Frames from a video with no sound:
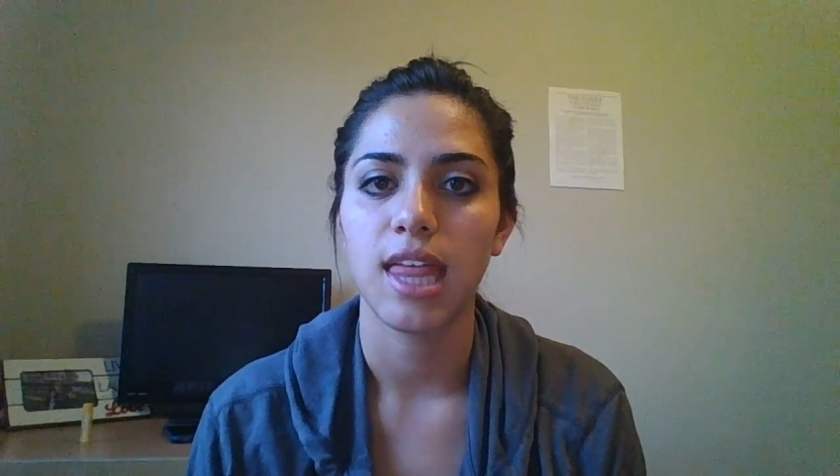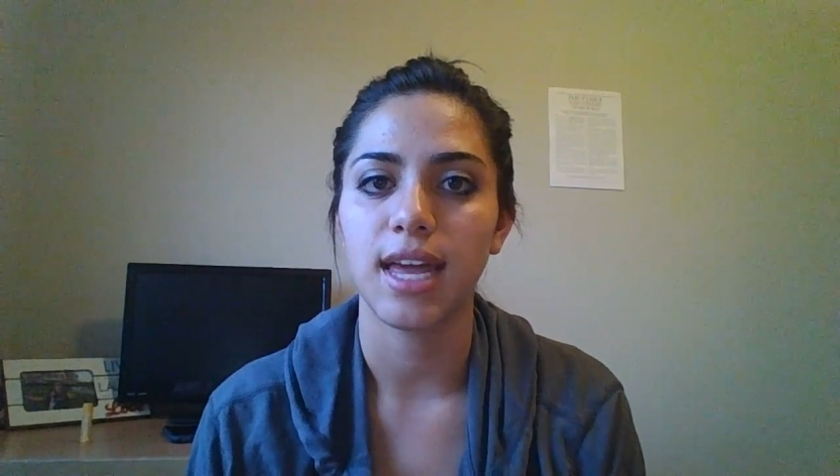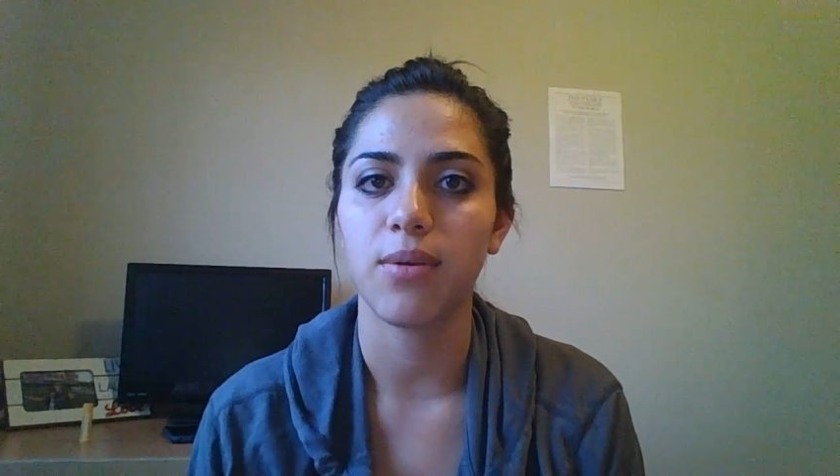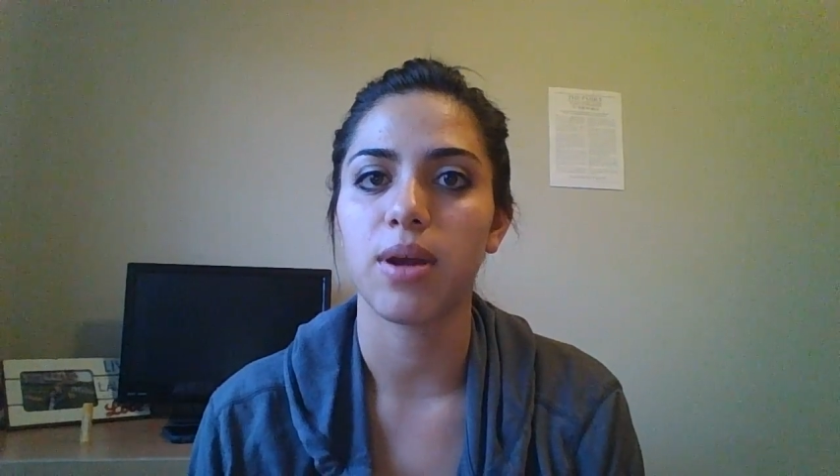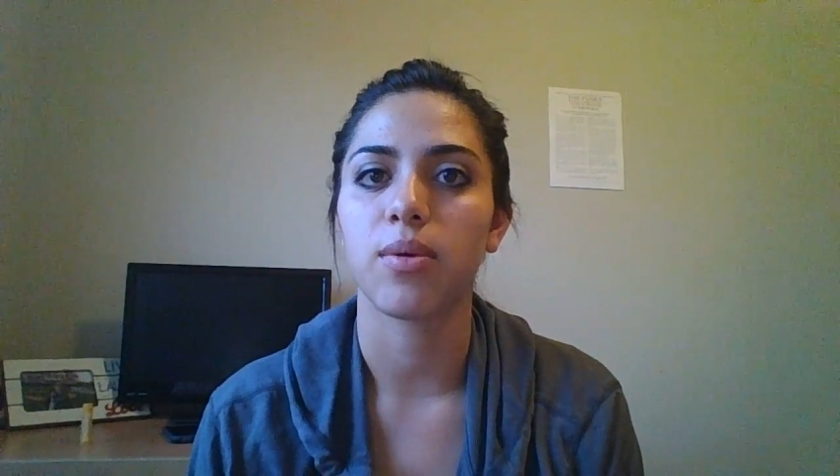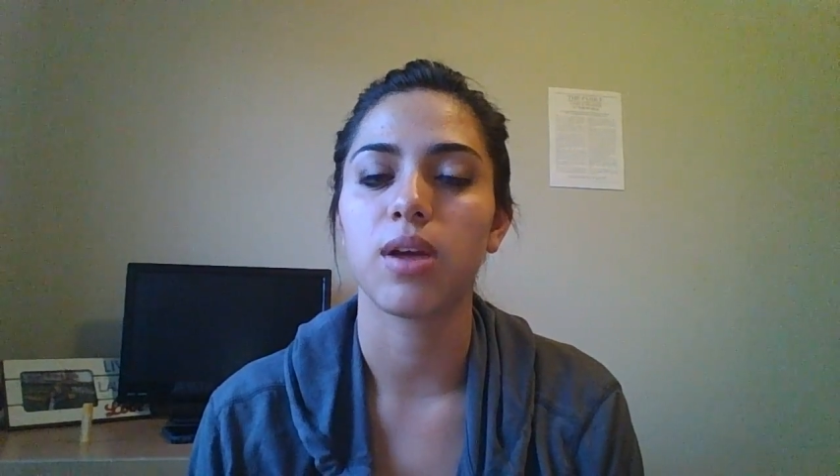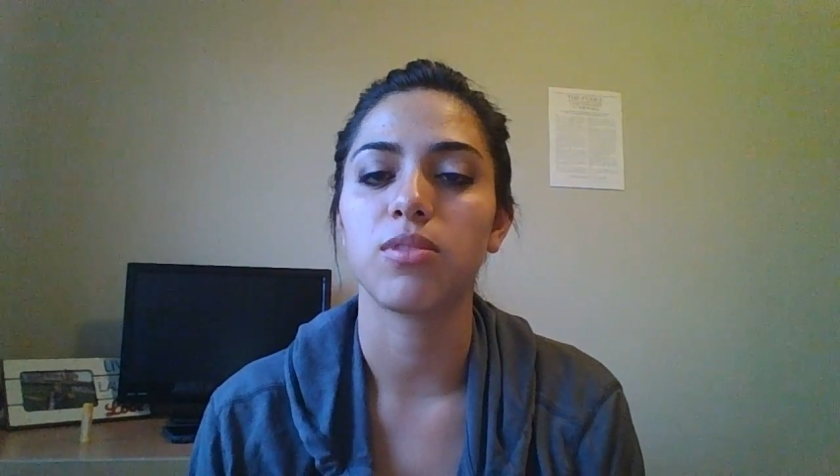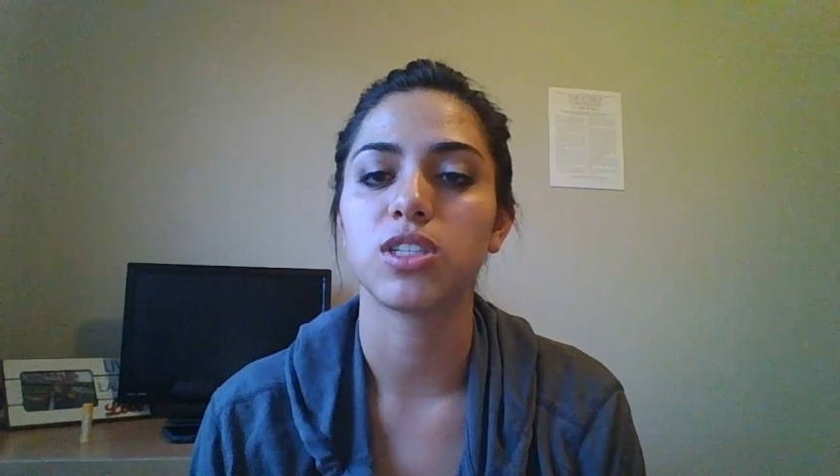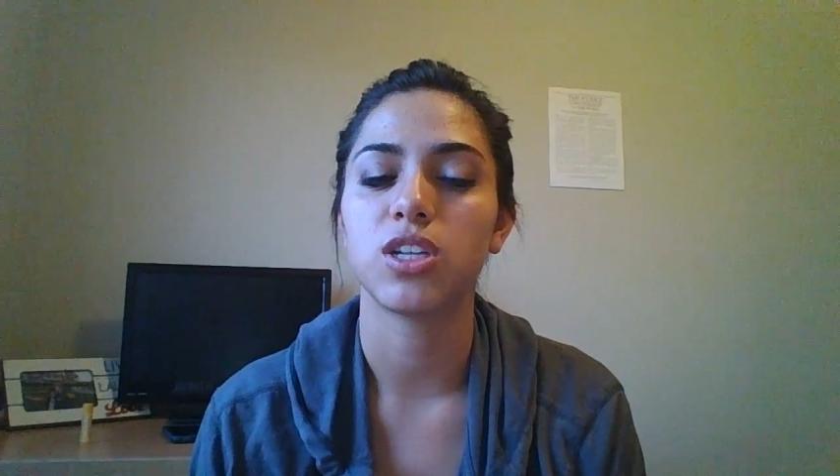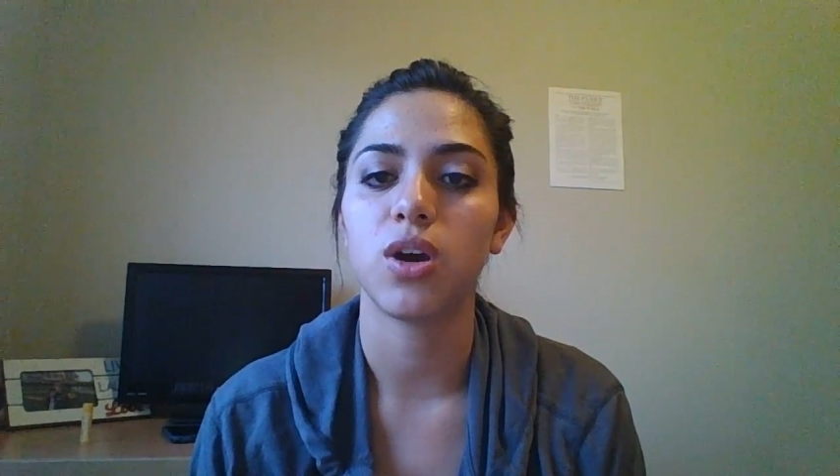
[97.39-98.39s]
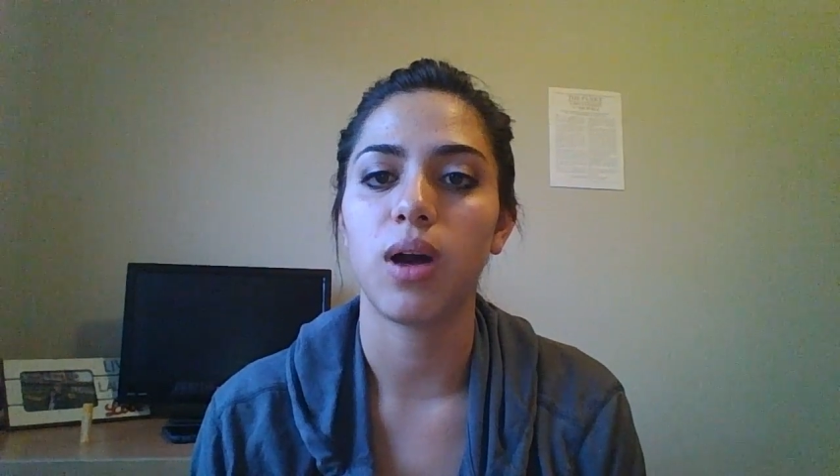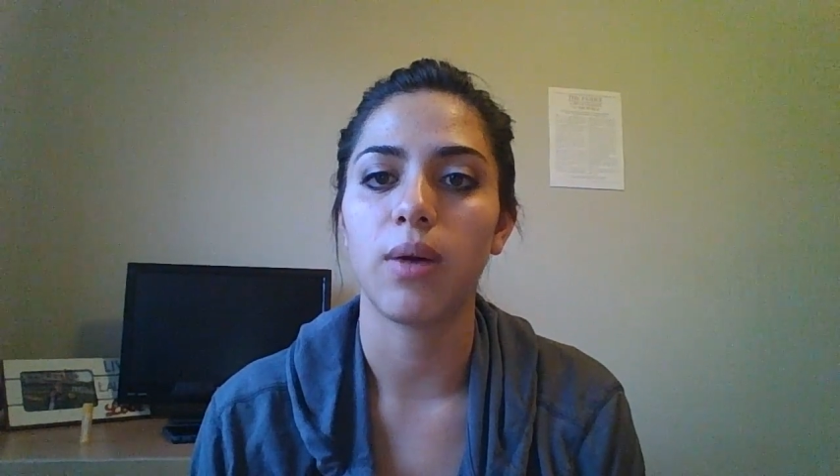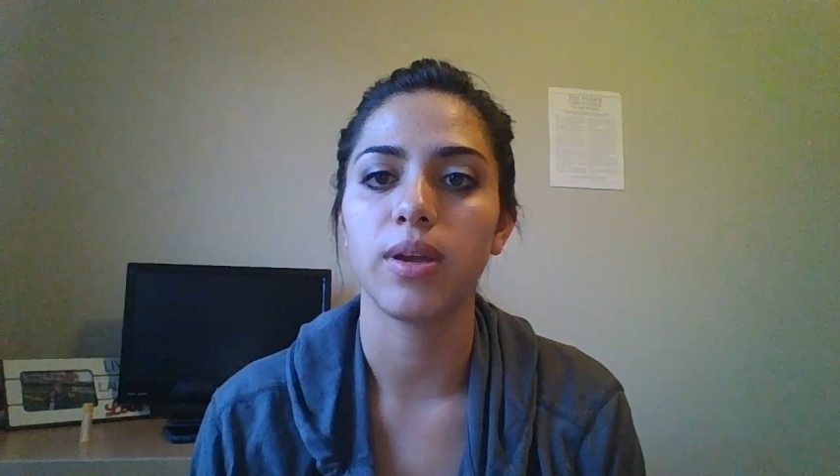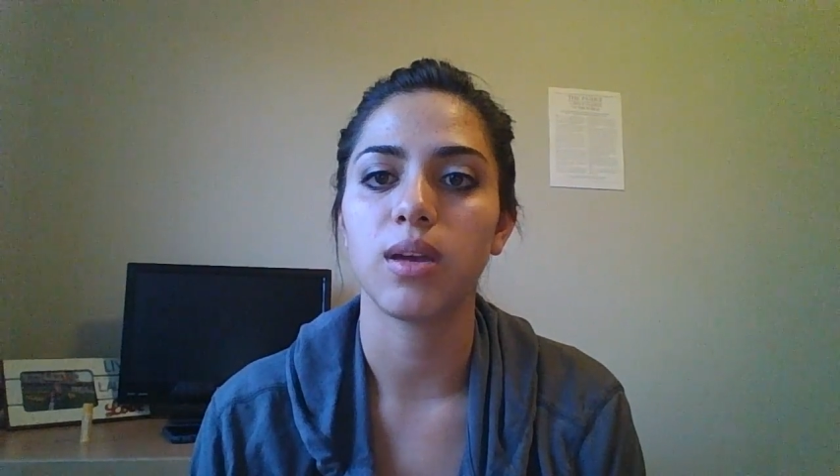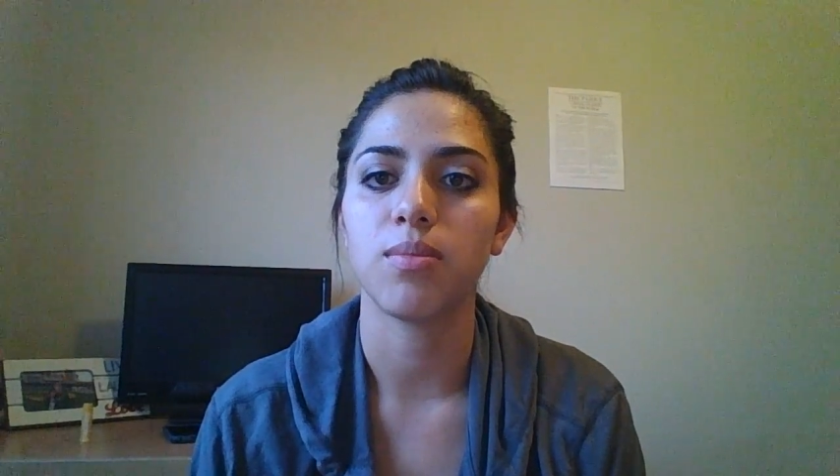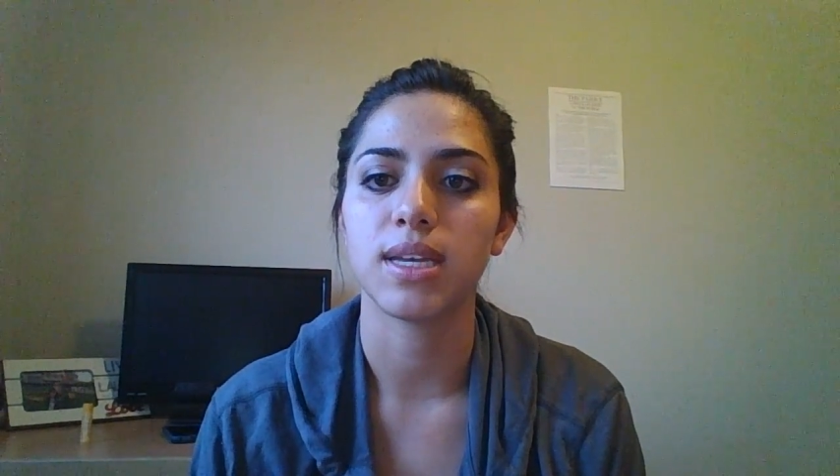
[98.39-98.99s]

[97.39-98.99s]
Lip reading: that way we're able to know how we can